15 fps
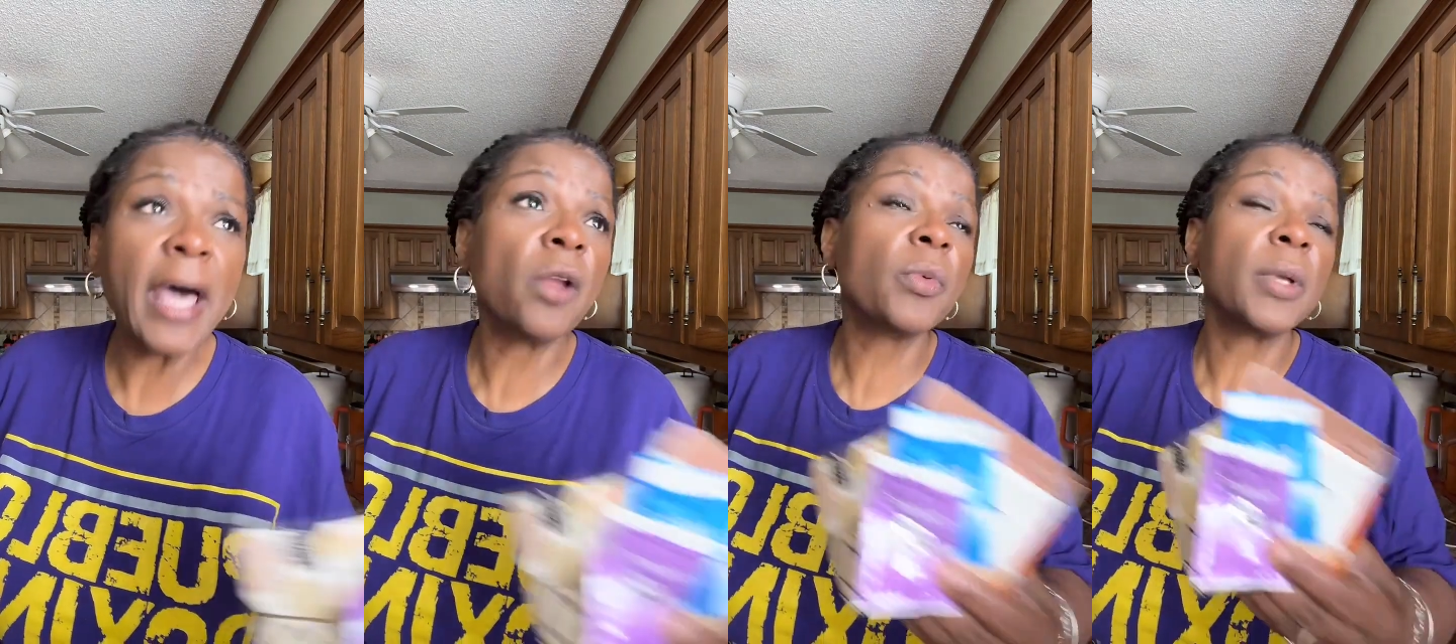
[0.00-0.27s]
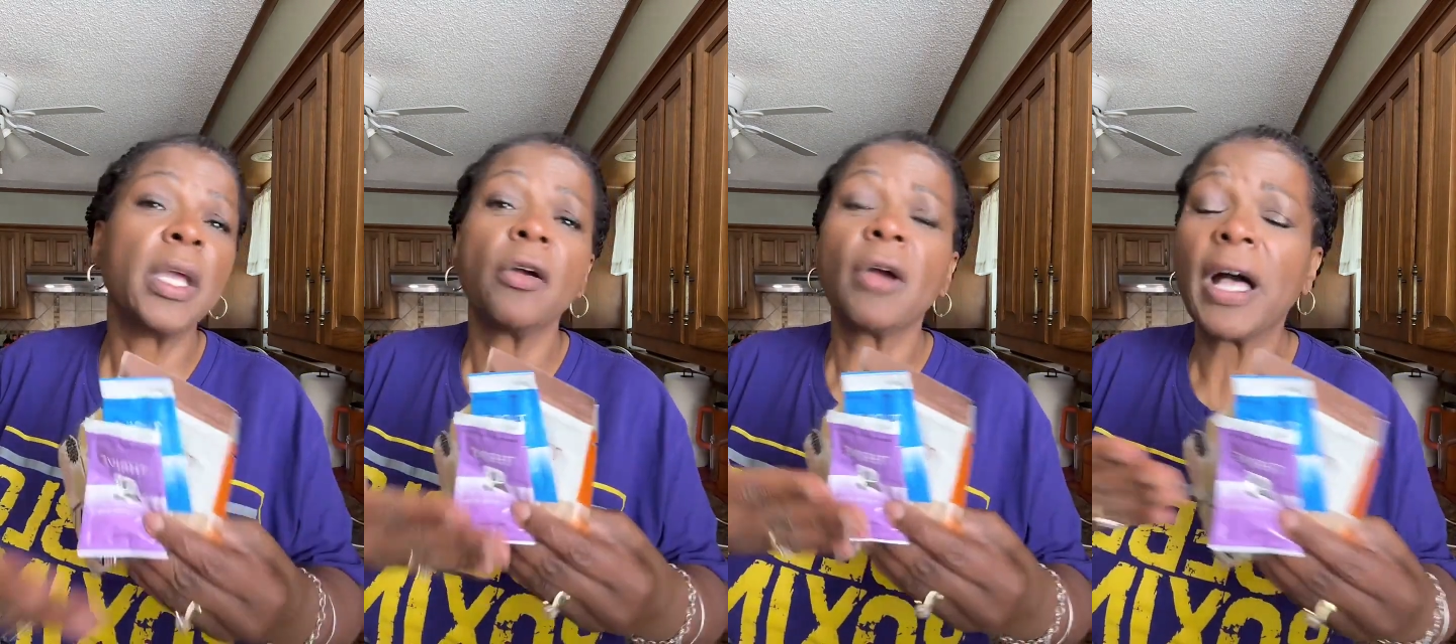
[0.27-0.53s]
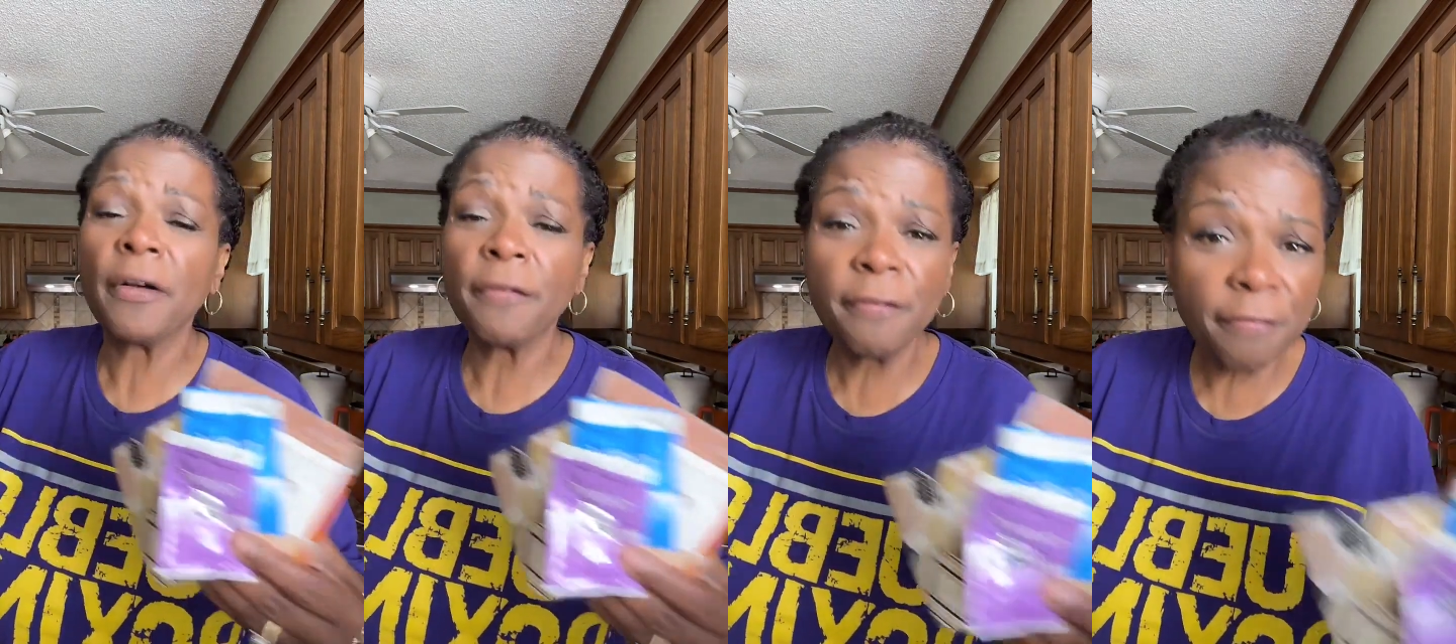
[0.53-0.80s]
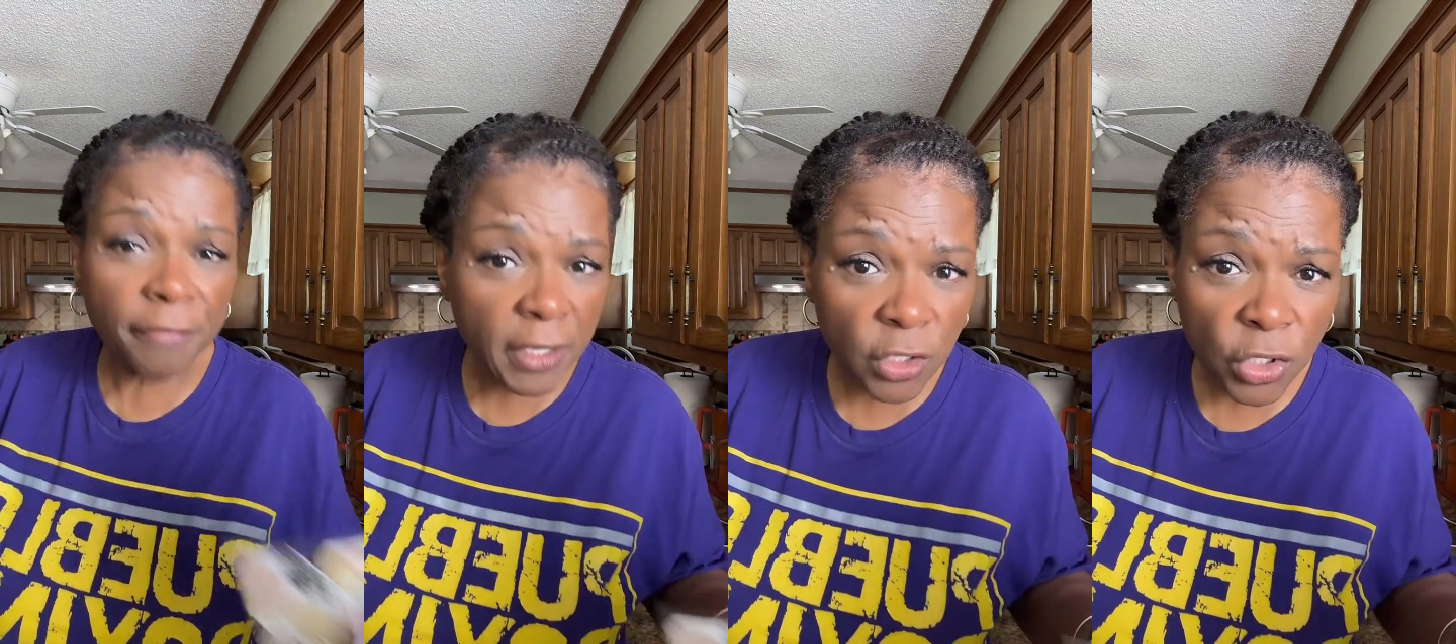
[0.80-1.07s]
I don't care how
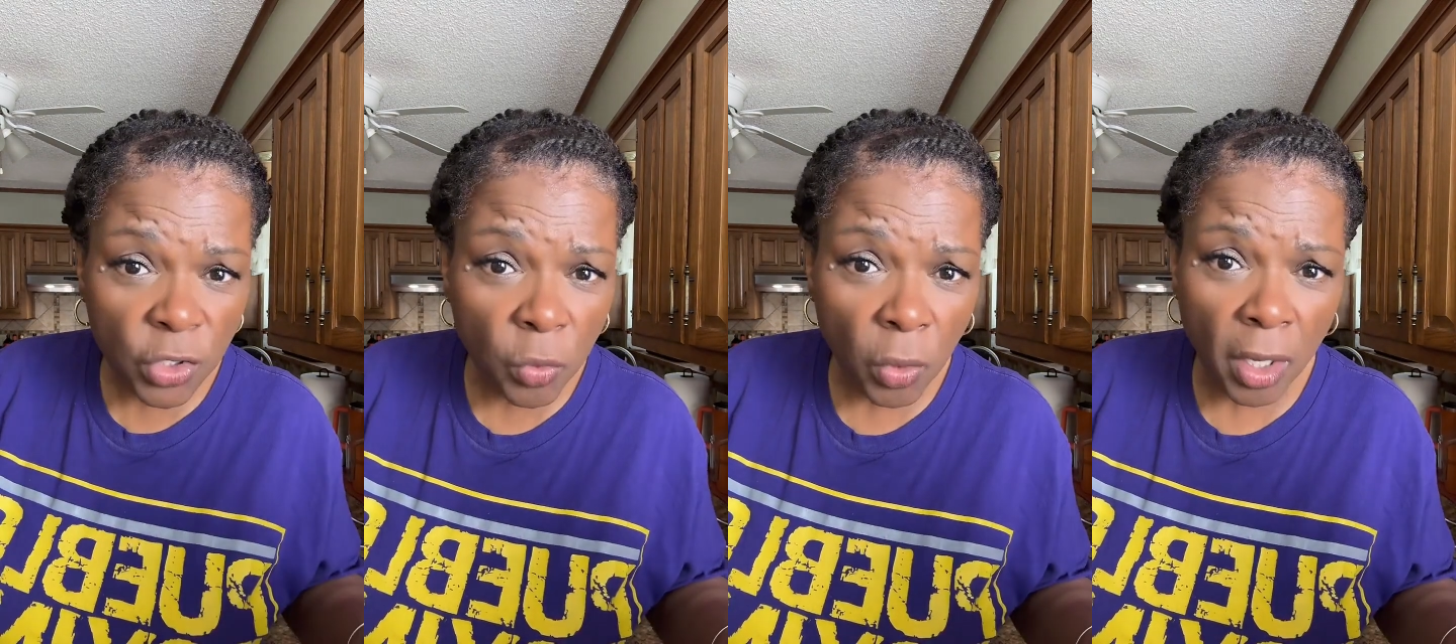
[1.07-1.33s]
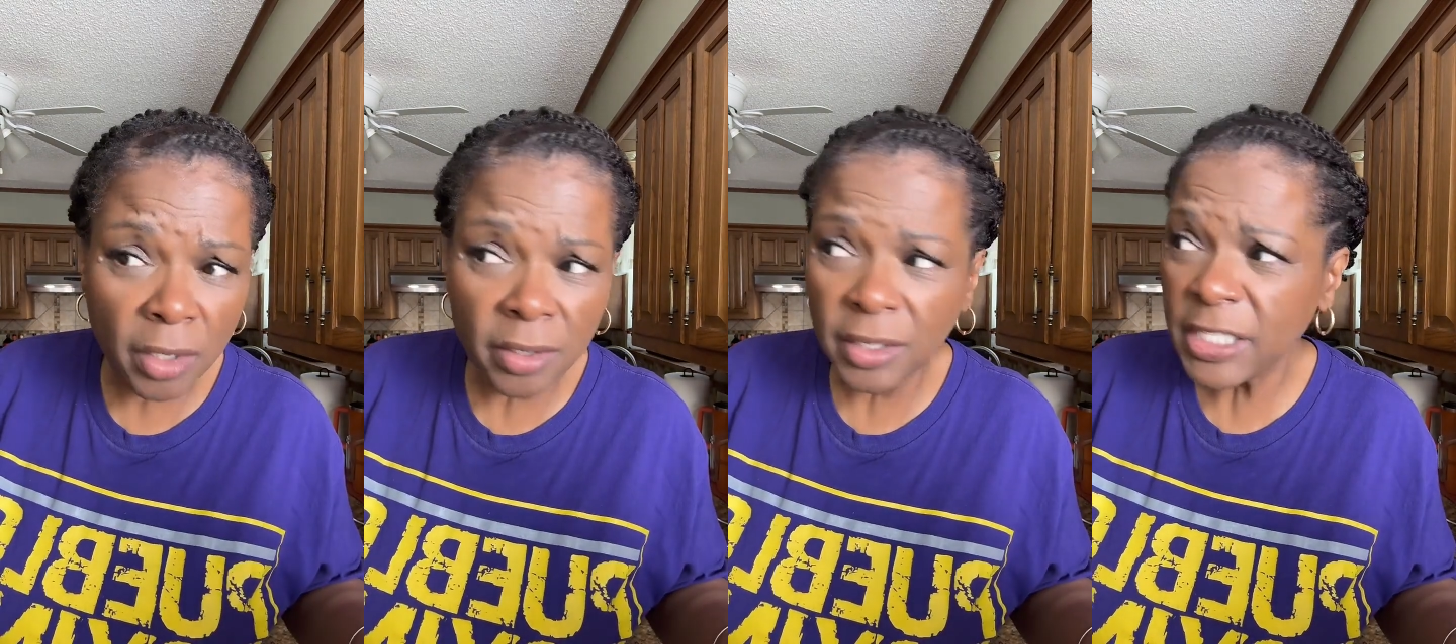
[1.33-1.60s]
fit you are.